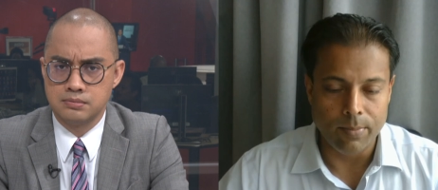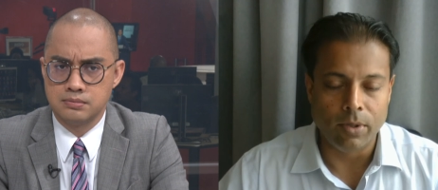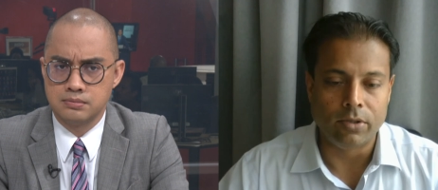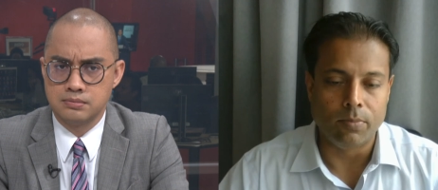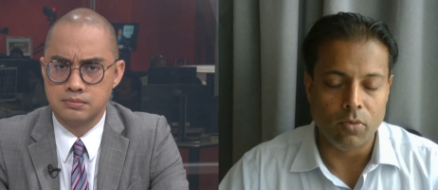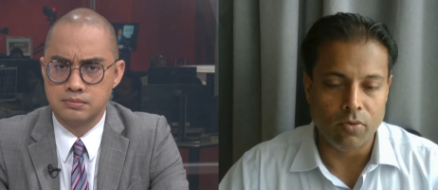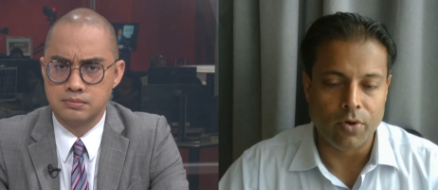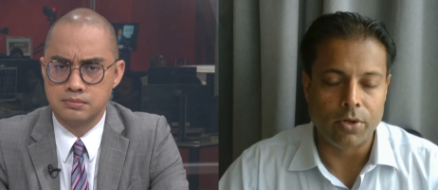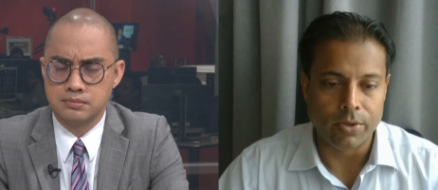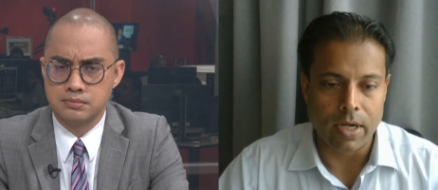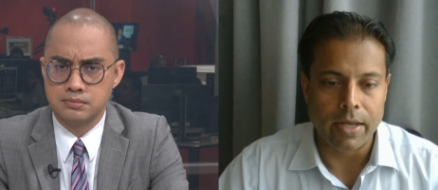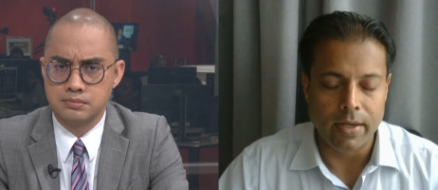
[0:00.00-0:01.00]
Speaker 1: able to move
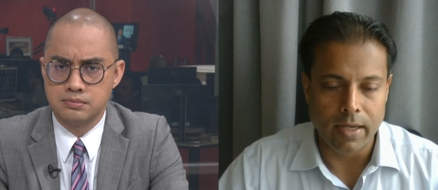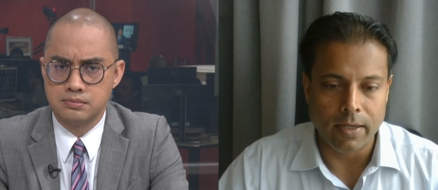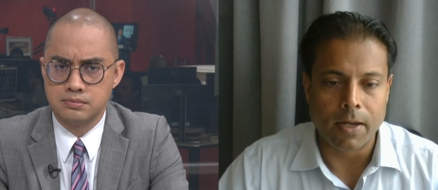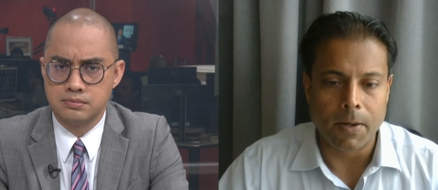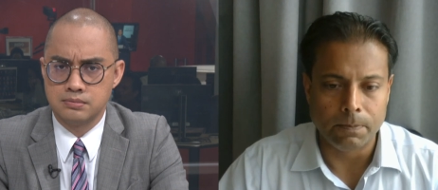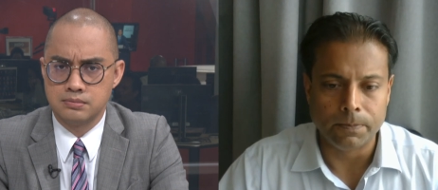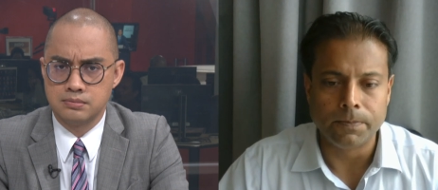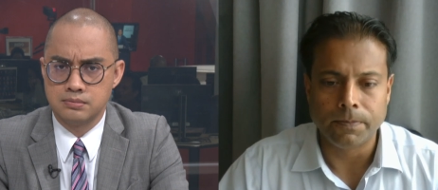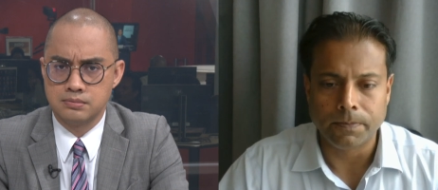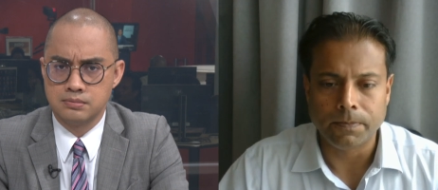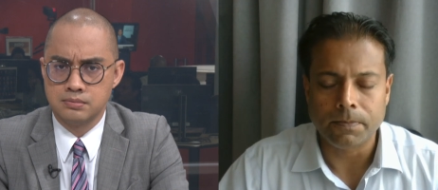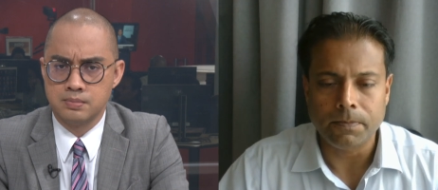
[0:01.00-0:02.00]
on to higher income.
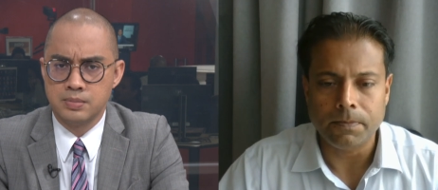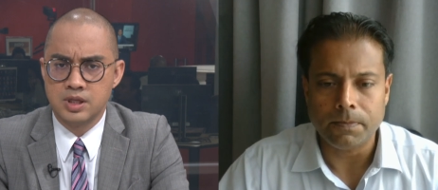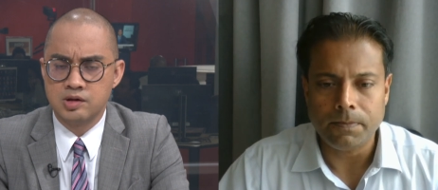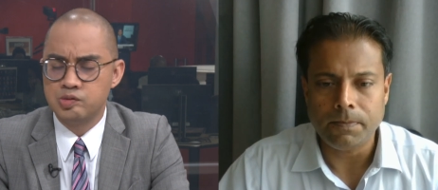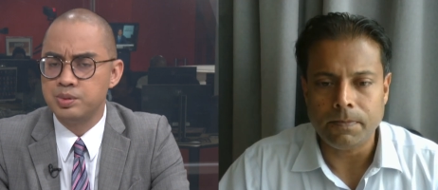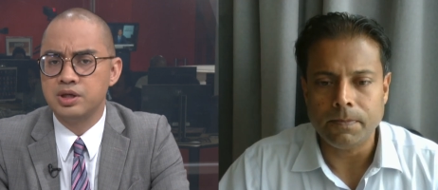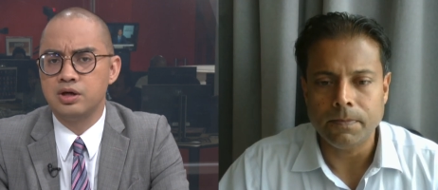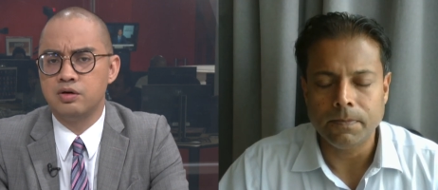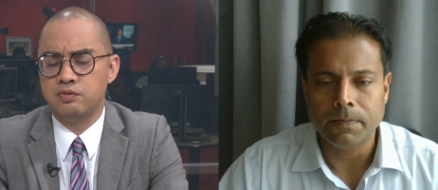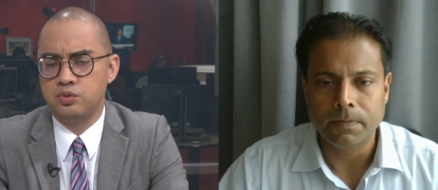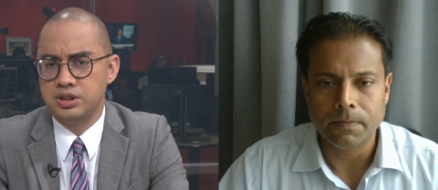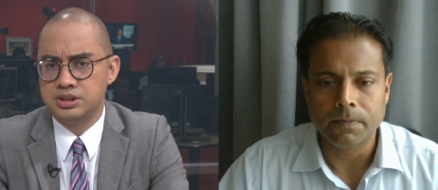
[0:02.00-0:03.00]
Speaker 2: Speaking
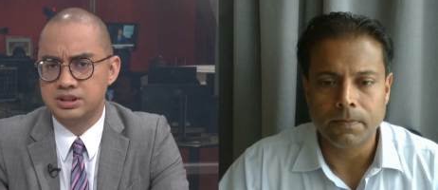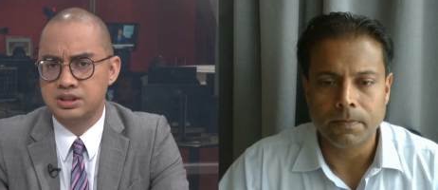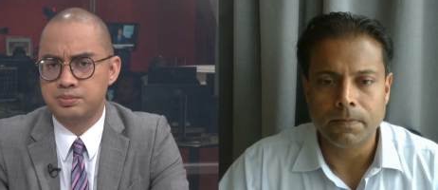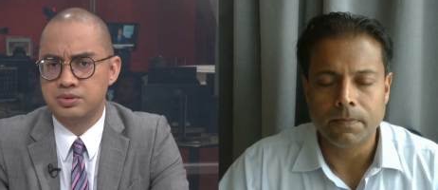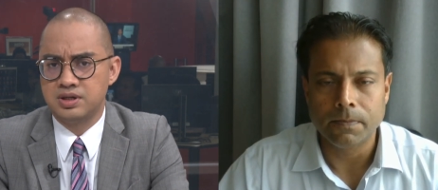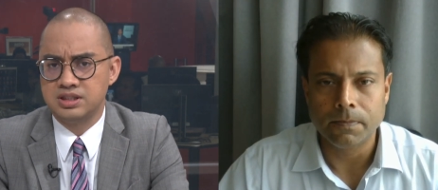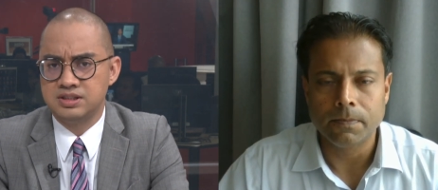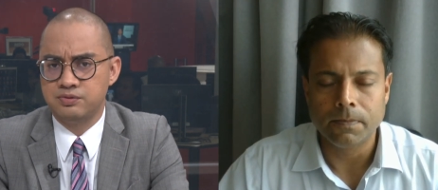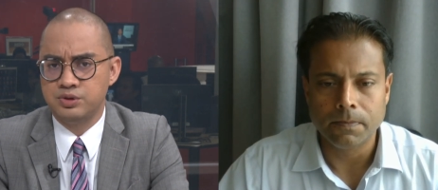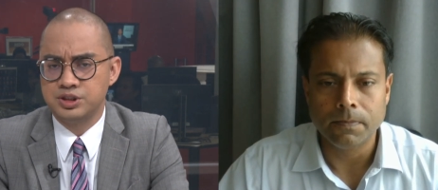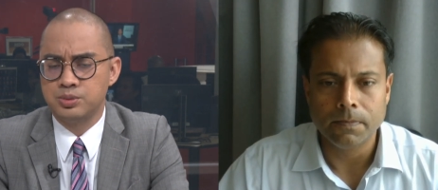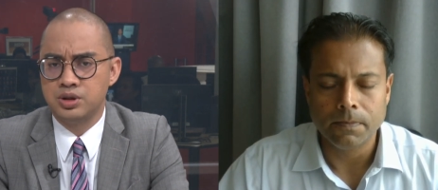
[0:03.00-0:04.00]
of which, the
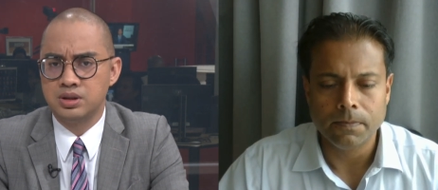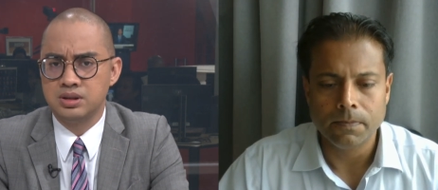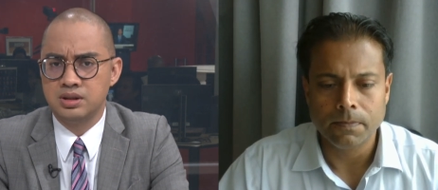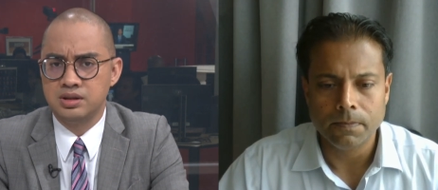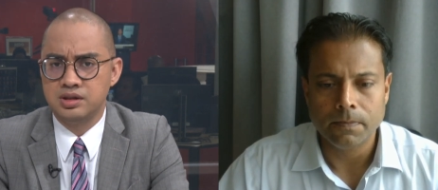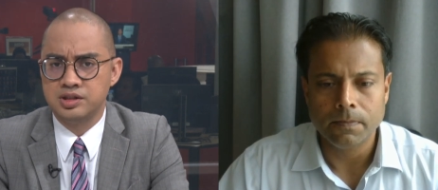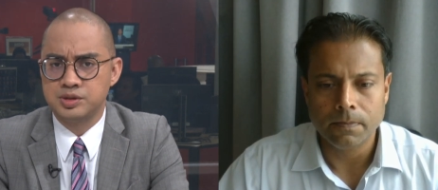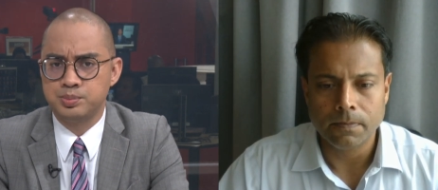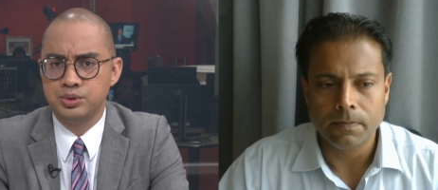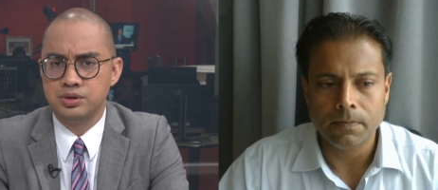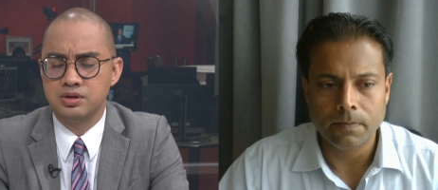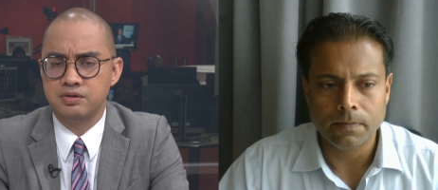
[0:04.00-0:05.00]
progressive wage model is
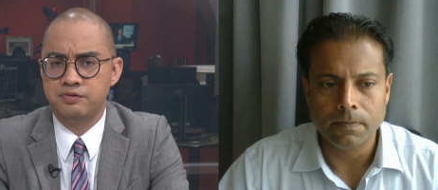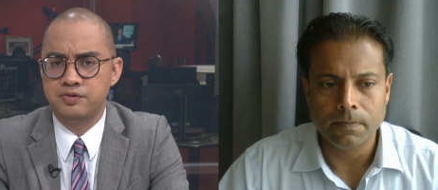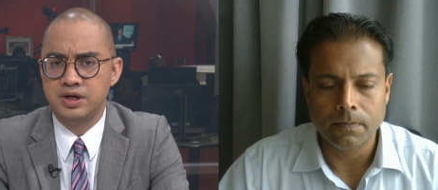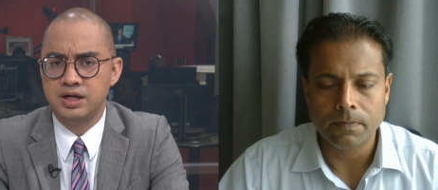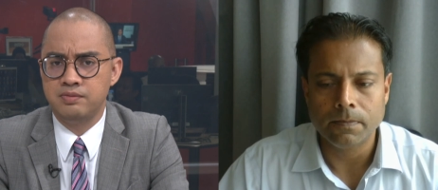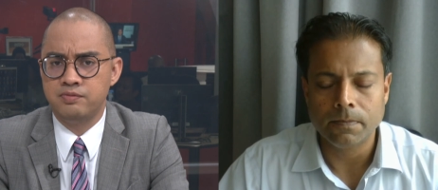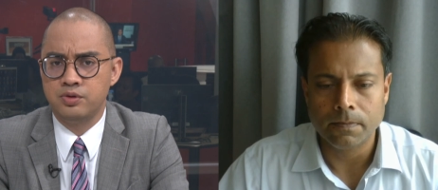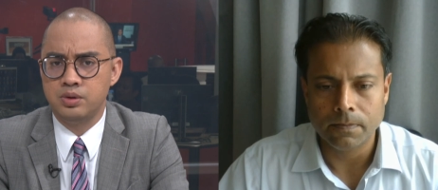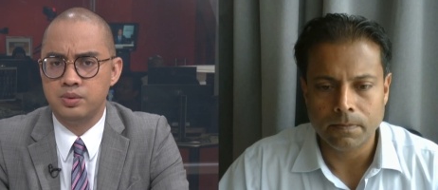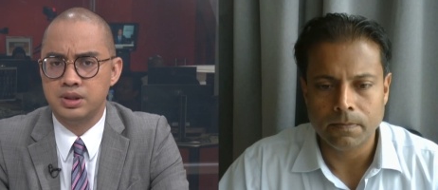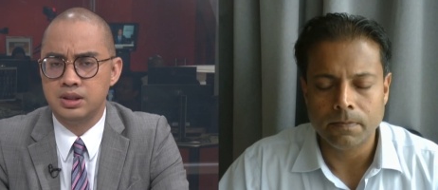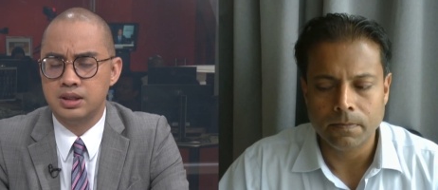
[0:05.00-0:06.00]
put into the frame
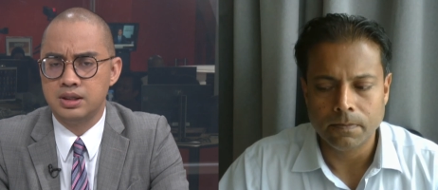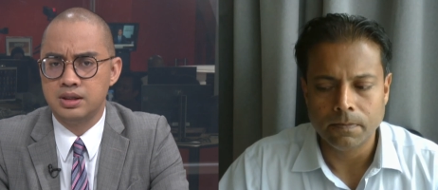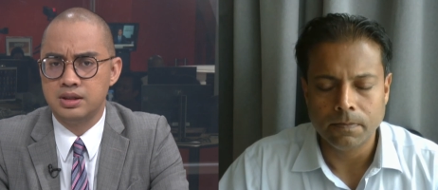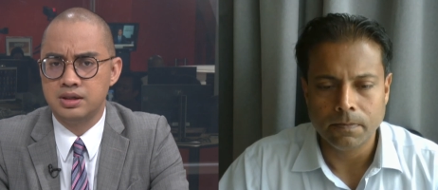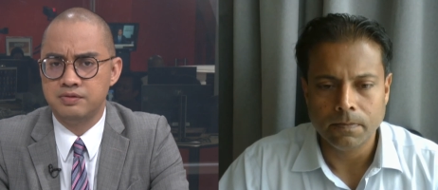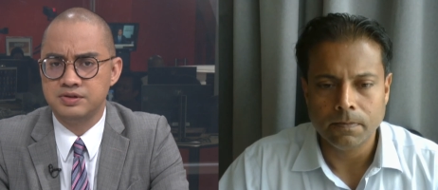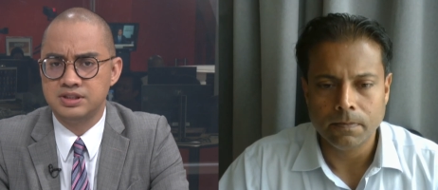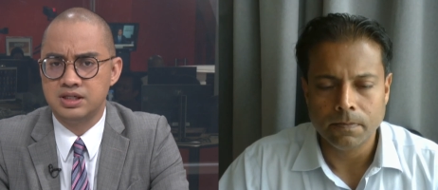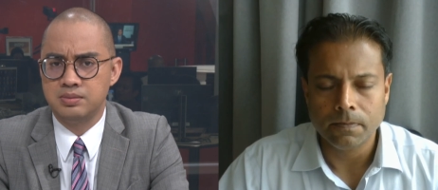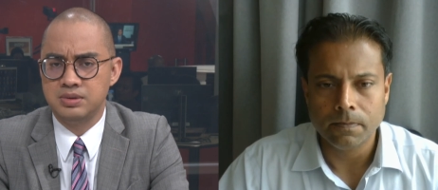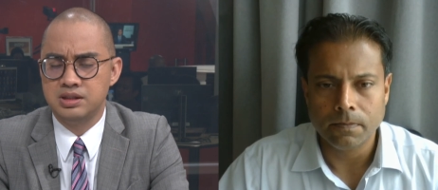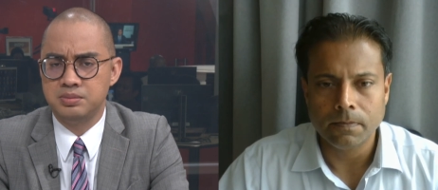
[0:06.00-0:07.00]
following uh, Rafizi
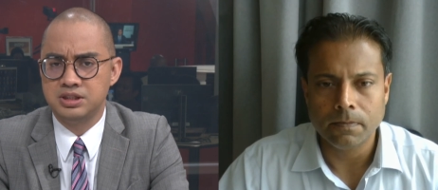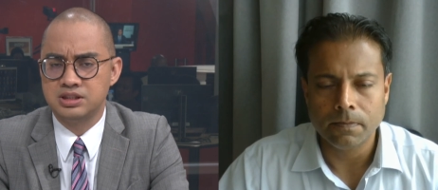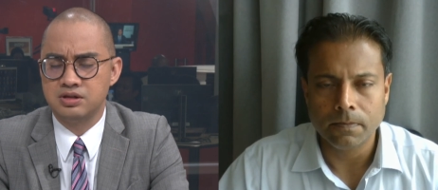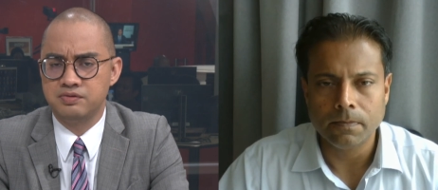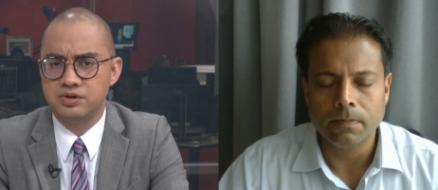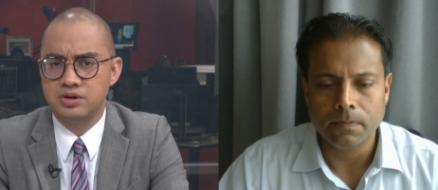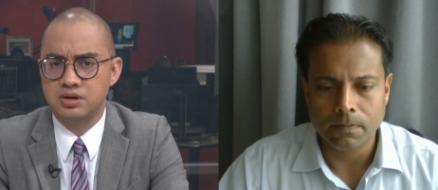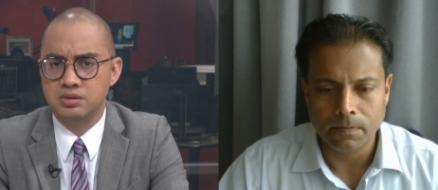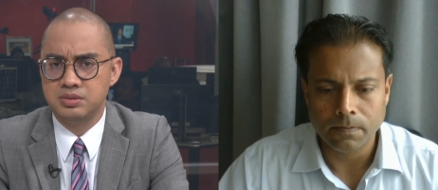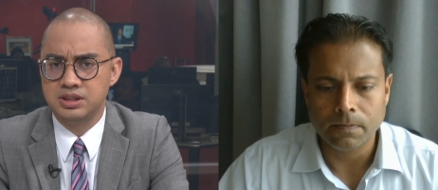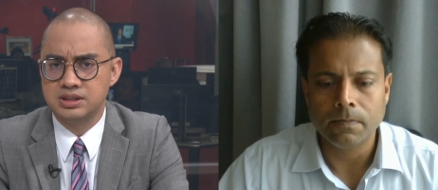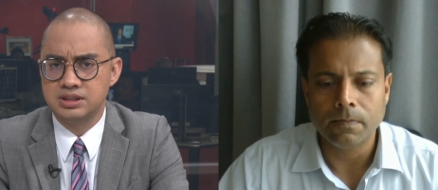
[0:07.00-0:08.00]
Ramli, the Minister of
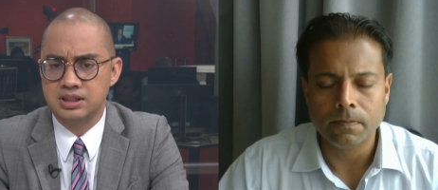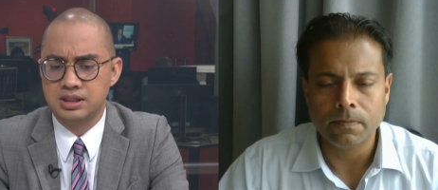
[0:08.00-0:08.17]
Economy's,